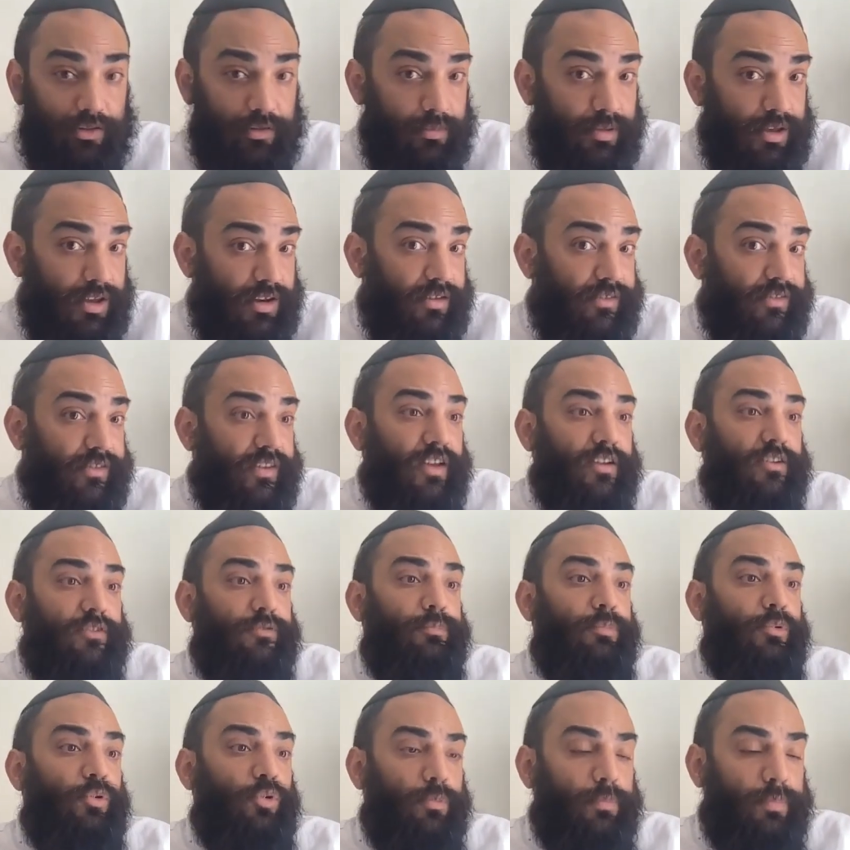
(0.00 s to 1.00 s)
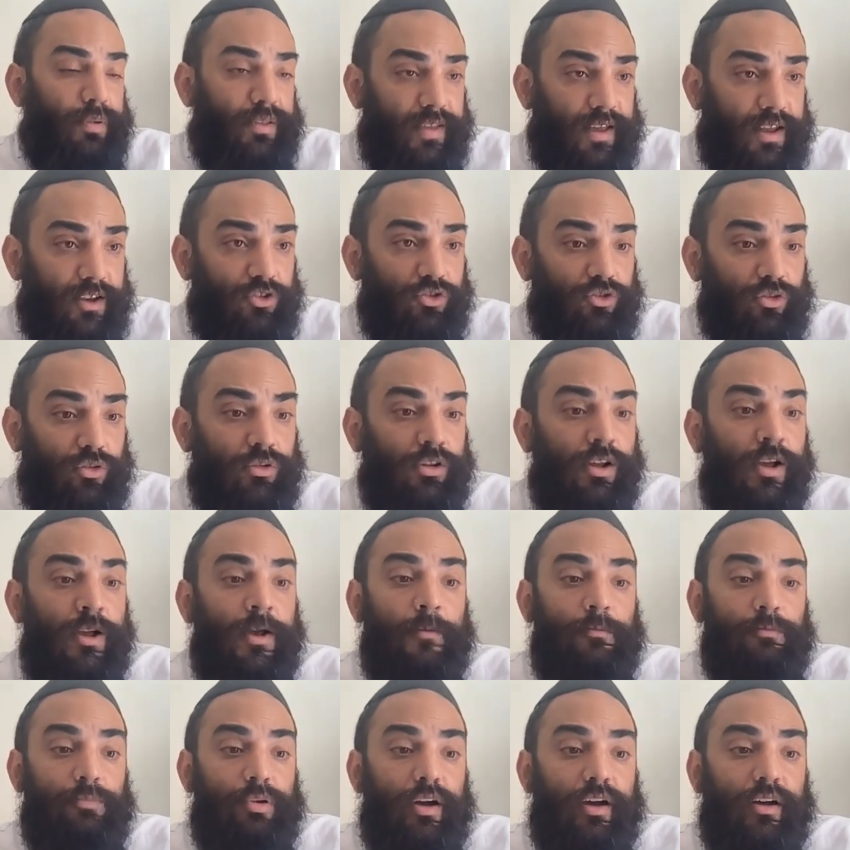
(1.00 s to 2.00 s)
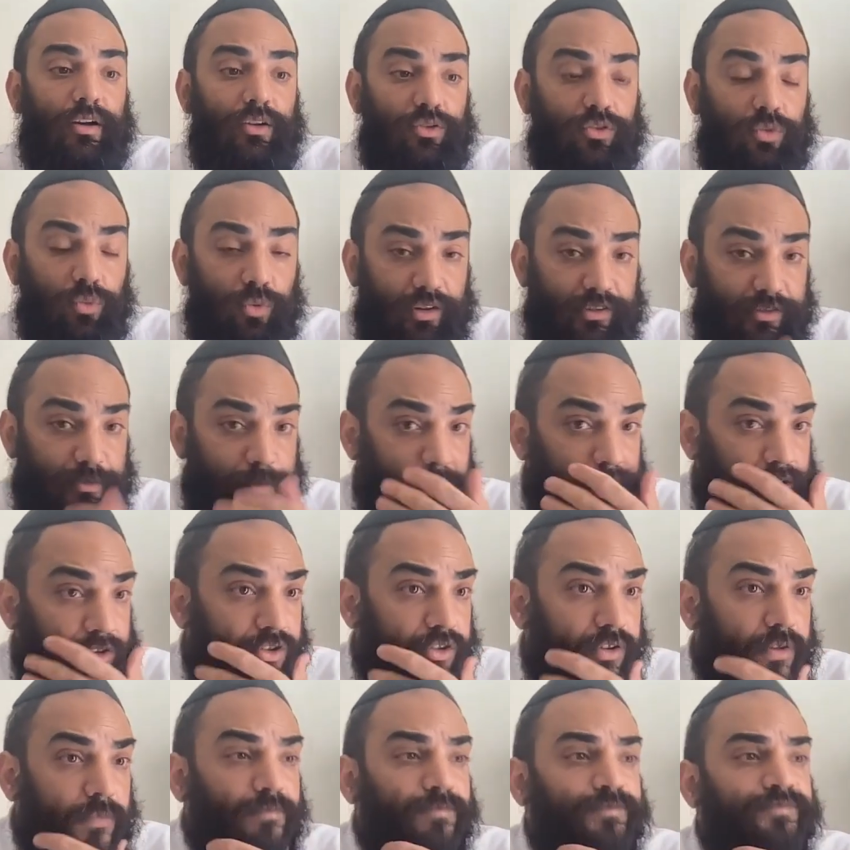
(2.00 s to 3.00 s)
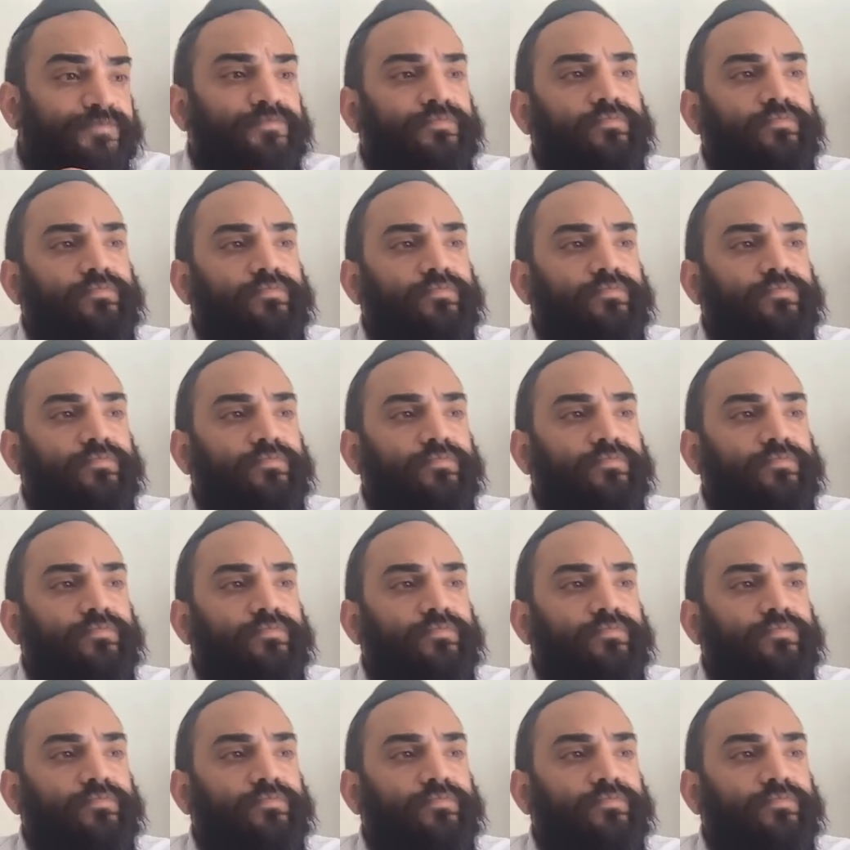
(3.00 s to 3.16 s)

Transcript: to be in a state of pure potential prior to expression.